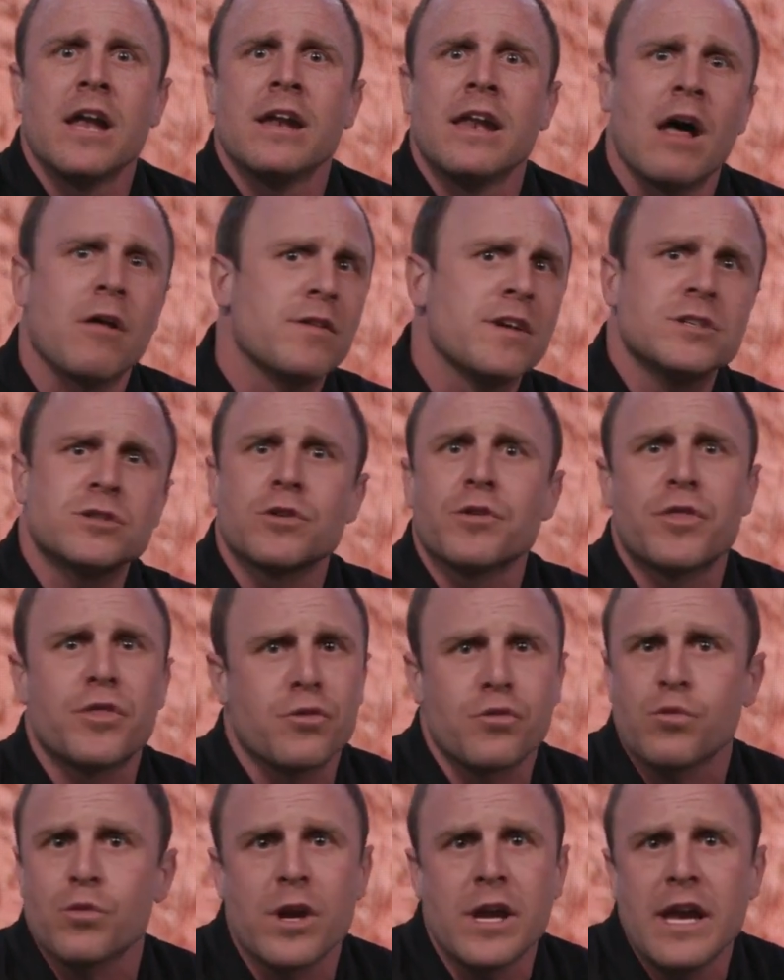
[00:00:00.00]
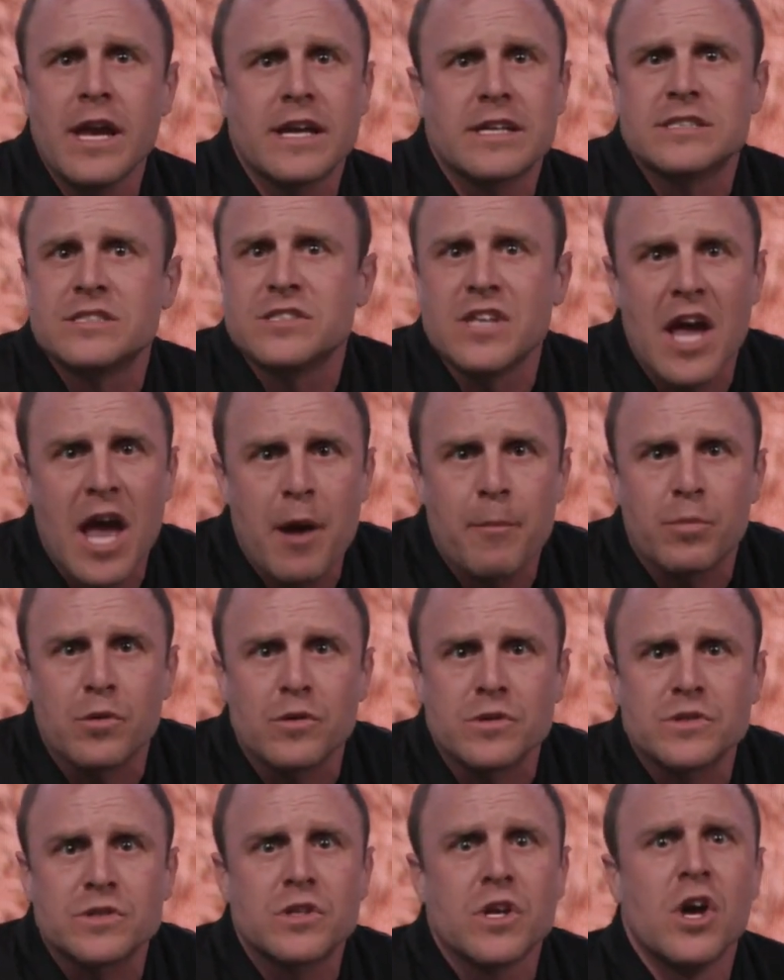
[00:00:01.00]
Now, these are 3
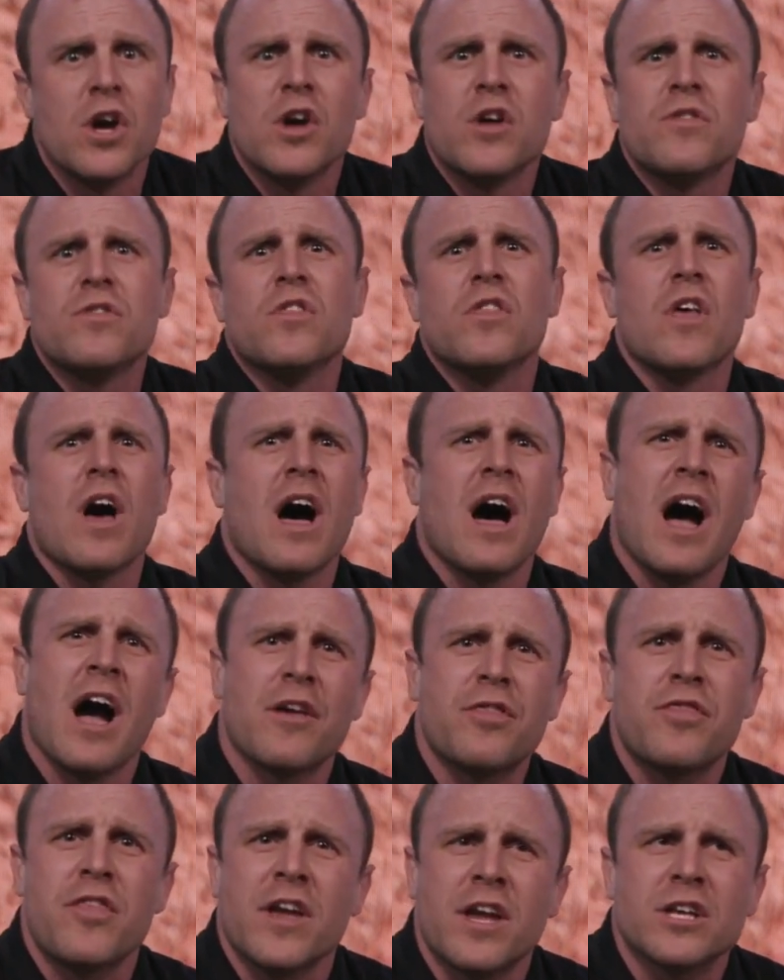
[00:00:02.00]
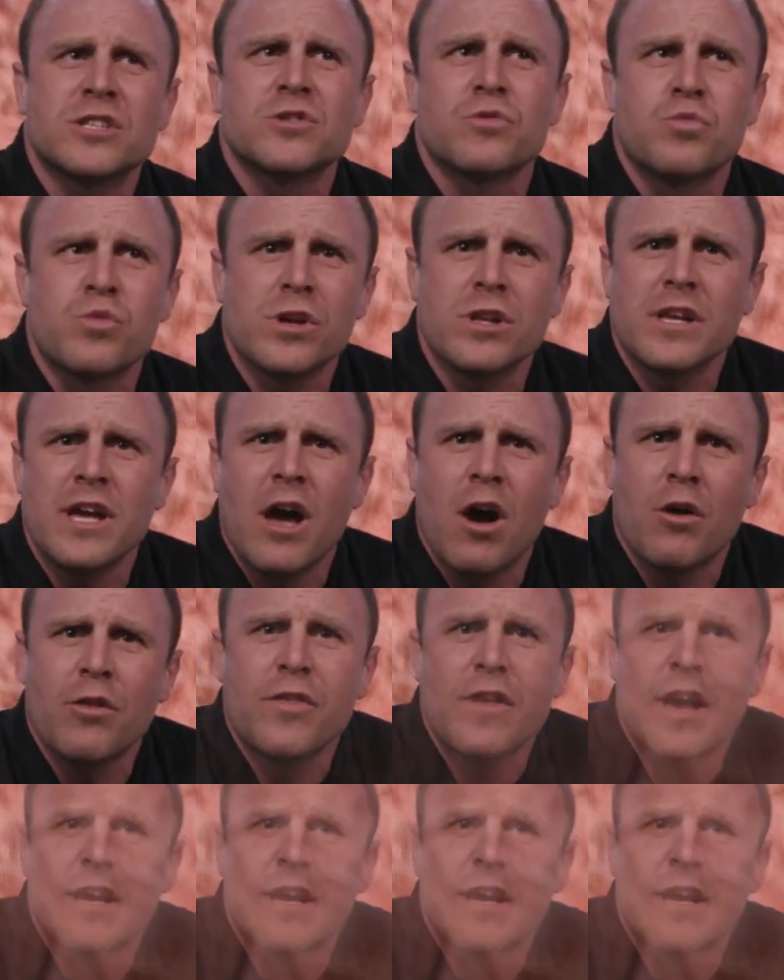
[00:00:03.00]
examples. I think it's a really healthy